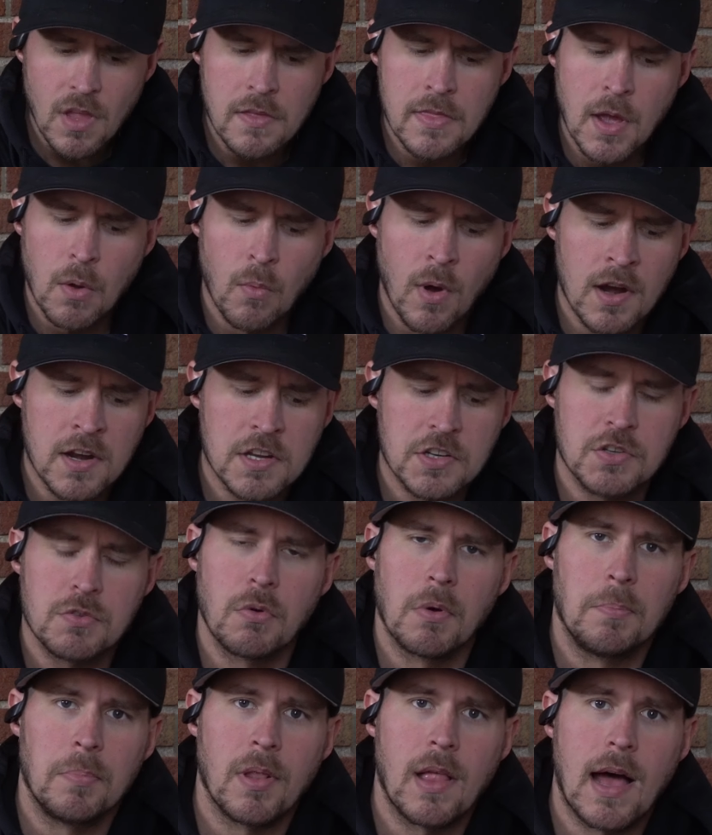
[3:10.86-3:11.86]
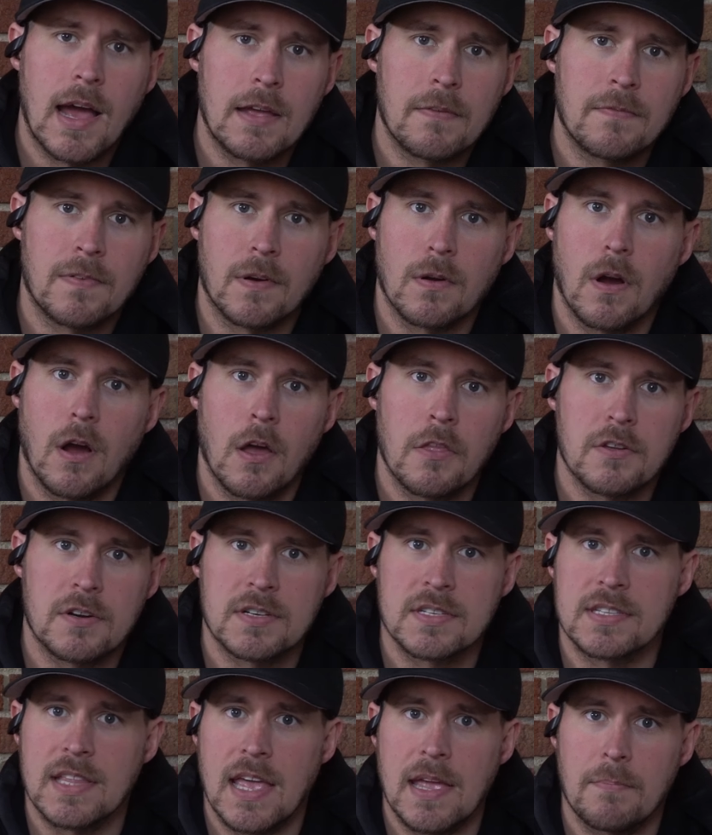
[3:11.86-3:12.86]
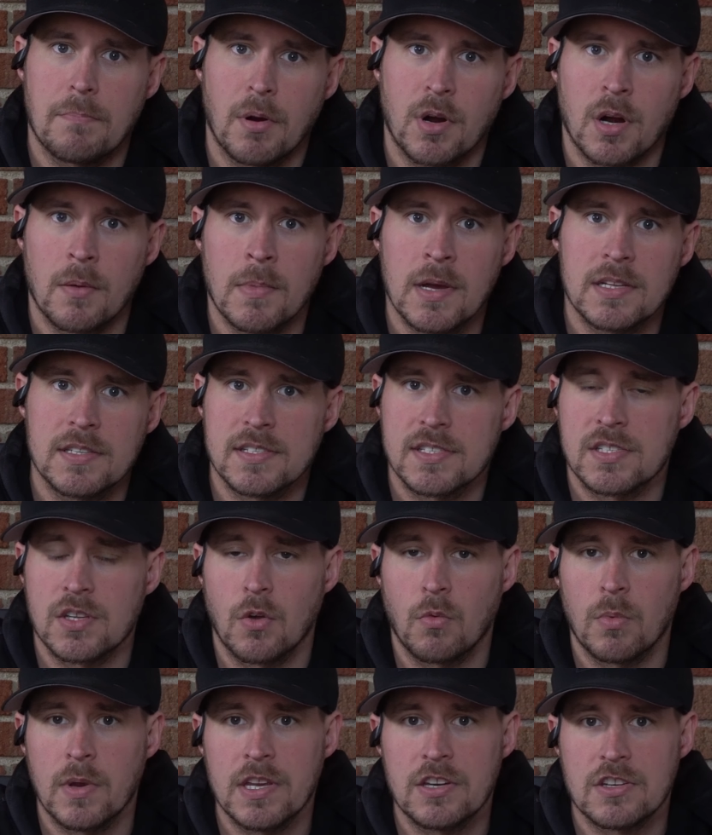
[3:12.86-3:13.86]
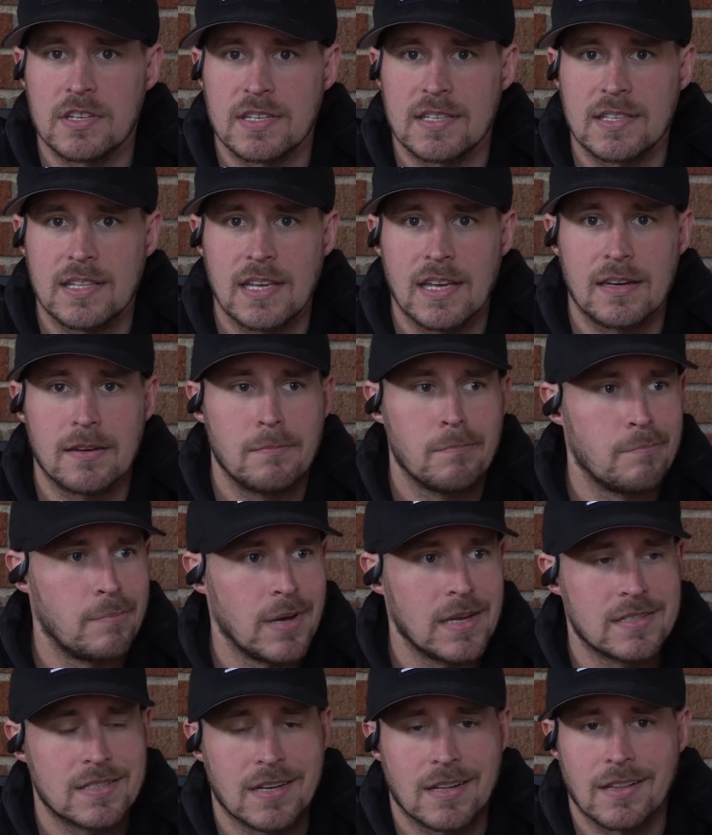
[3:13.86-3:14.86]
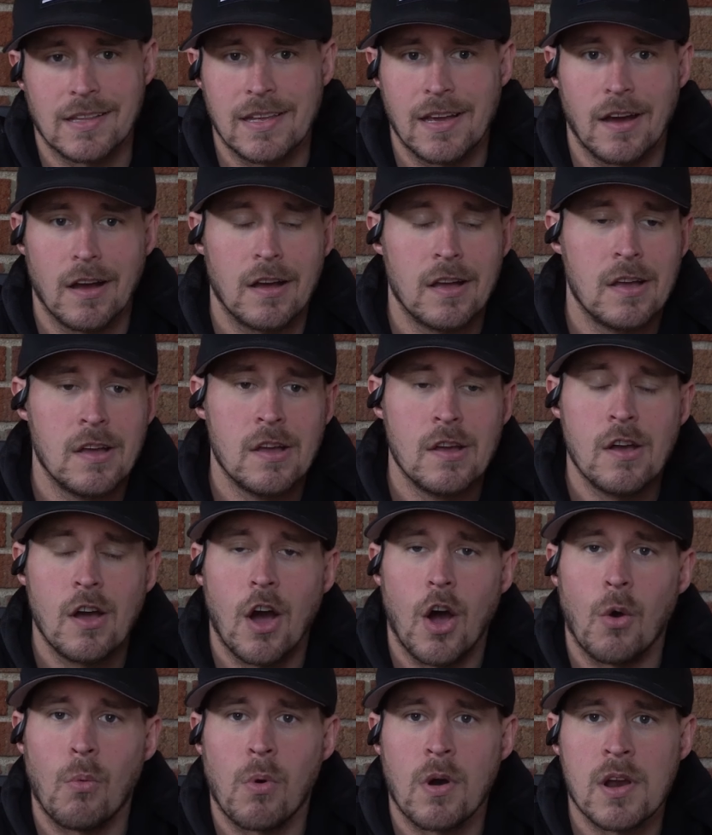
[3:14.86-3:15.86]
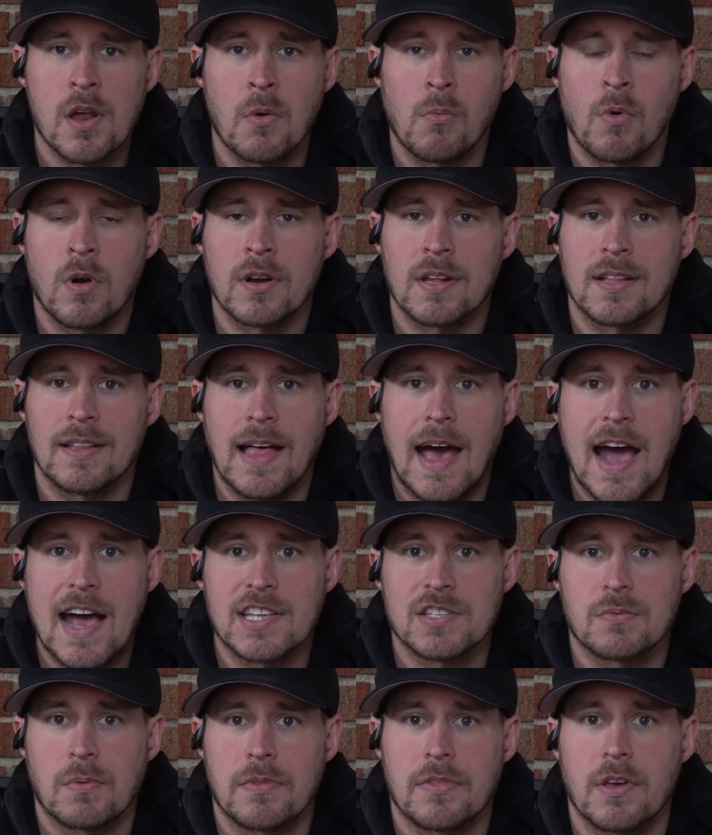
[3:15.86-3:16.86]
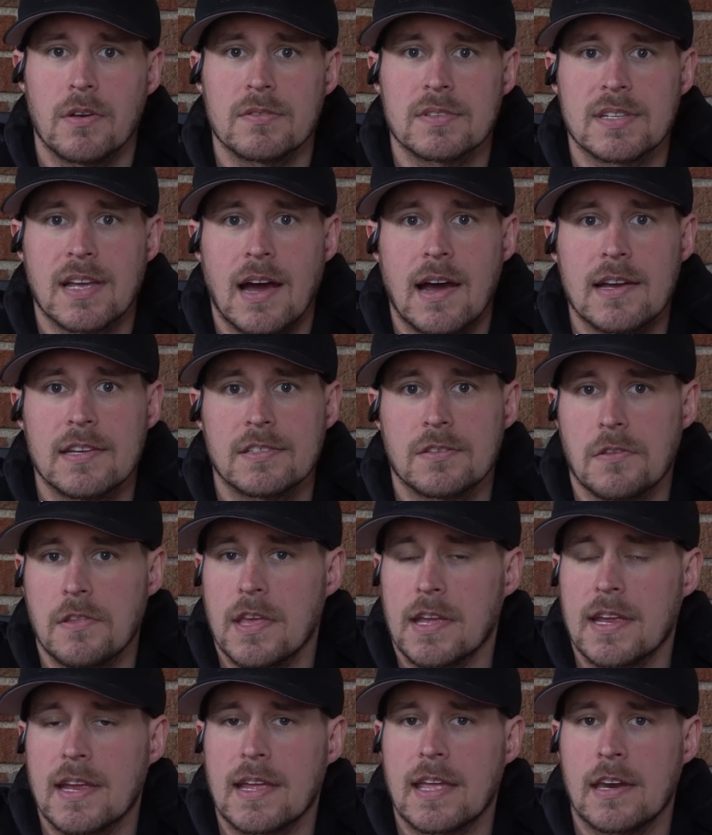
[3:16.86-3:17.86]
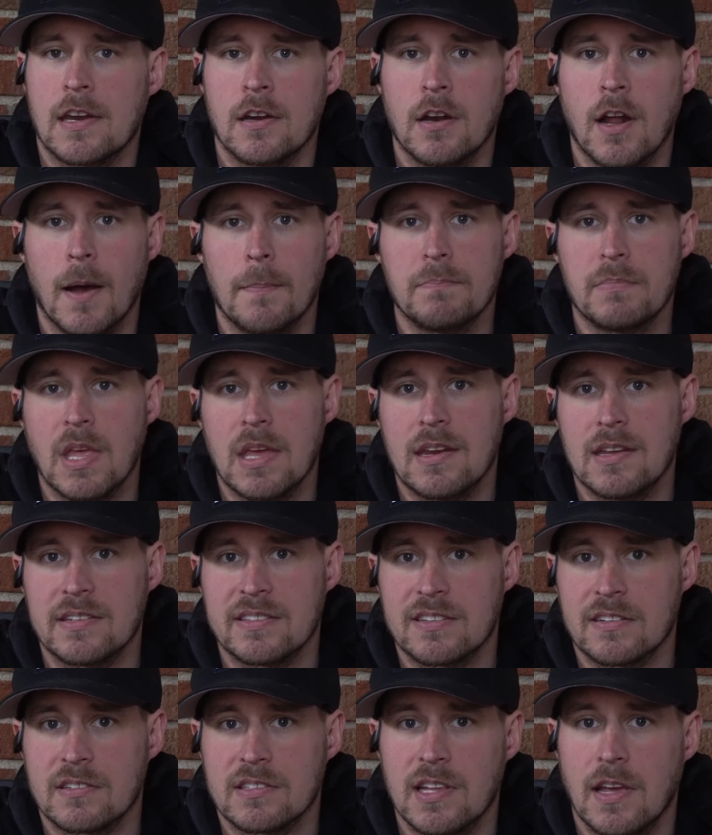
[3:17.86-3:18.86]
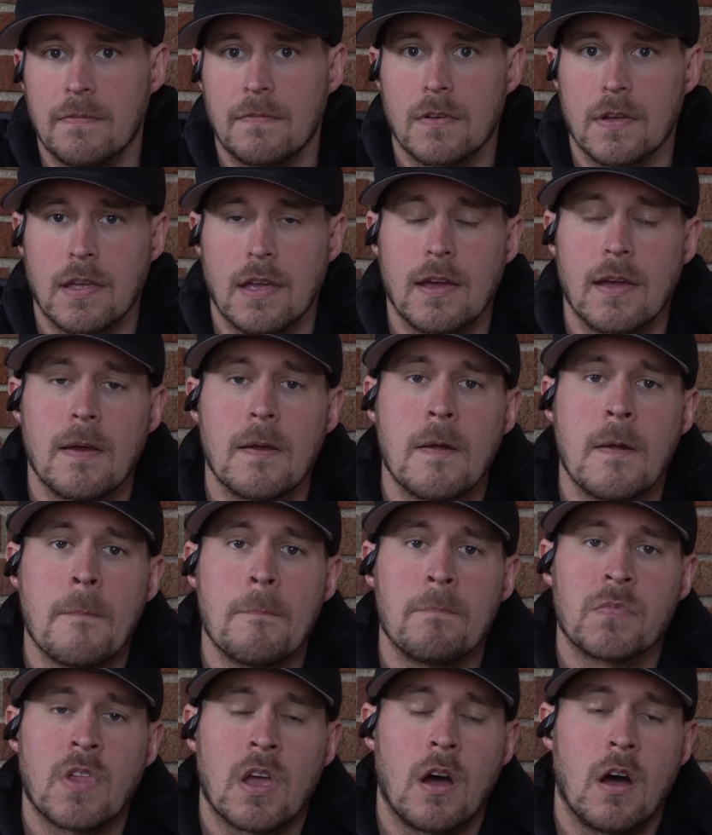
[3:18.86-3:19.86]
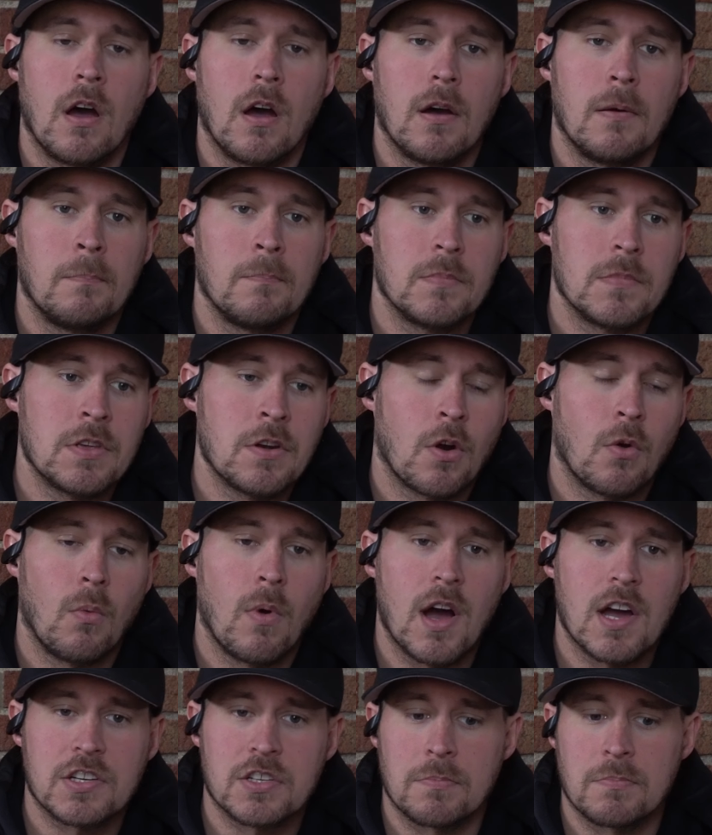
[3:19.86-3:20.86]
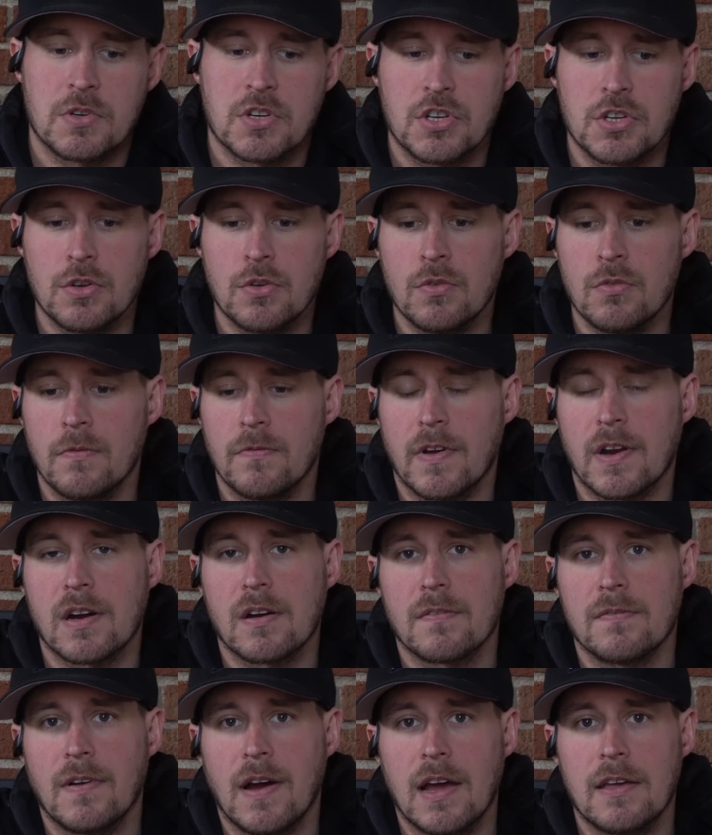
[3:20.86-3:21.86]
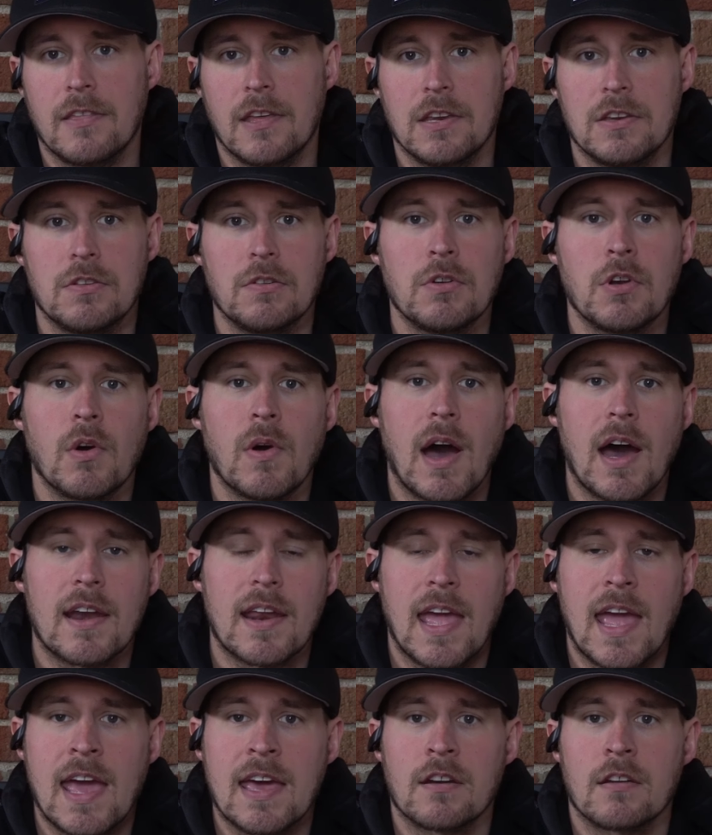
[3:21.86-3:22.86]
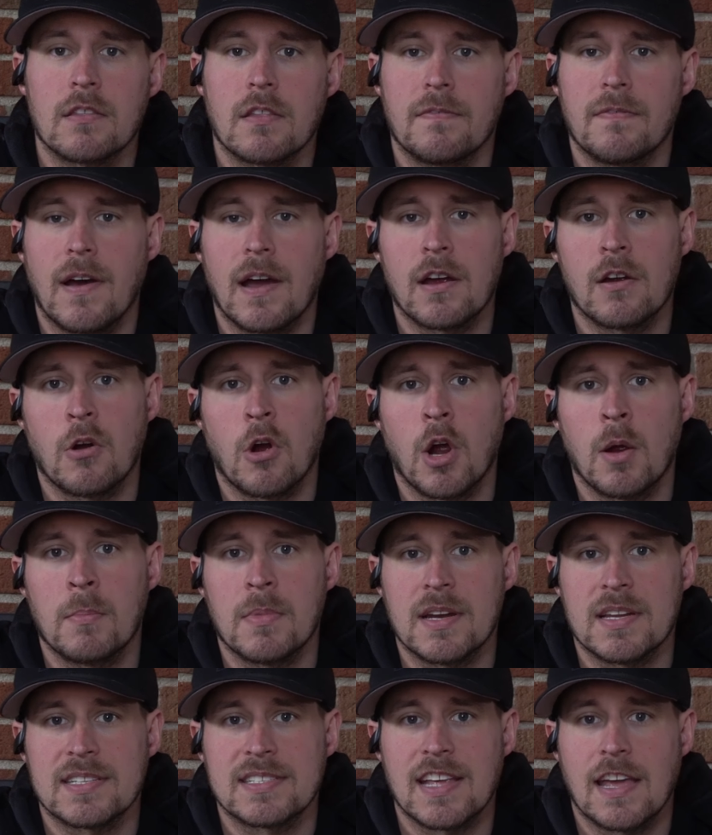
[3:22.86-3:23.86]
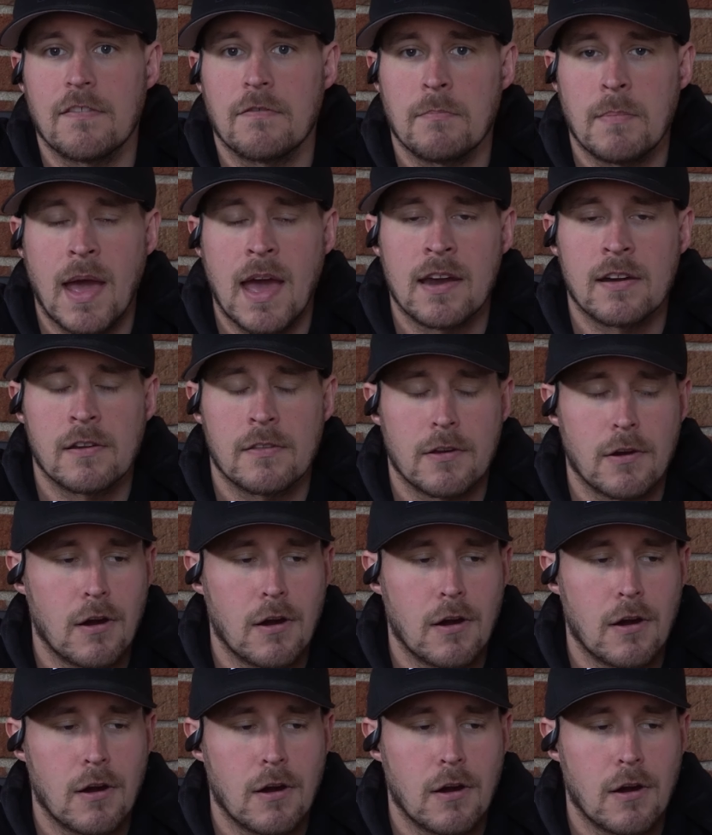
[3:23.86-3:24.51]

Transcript: They wanted to apply for other state permits, so we just did basically a one-on-one class with those guys so they could get an updated certificate, wash them, shoot, verify they do know how to handle the firearm in a safe manner.